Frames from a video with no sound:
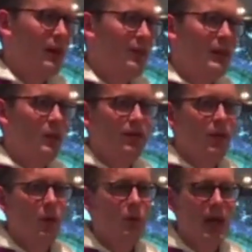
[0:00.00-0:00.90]
I think we've
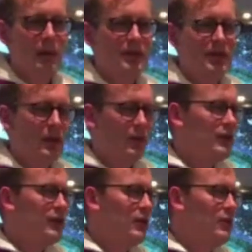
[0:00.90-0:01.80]
all perhaps seen on
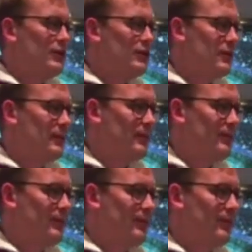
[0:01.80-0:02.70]
the news
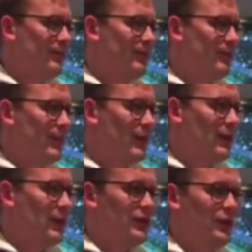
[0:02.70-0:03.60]

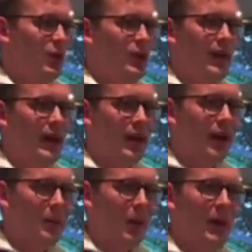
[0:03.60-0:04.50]
the story of that
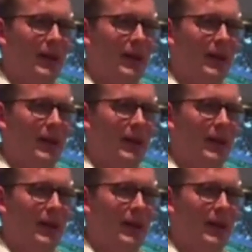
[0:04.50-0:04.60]
young boy,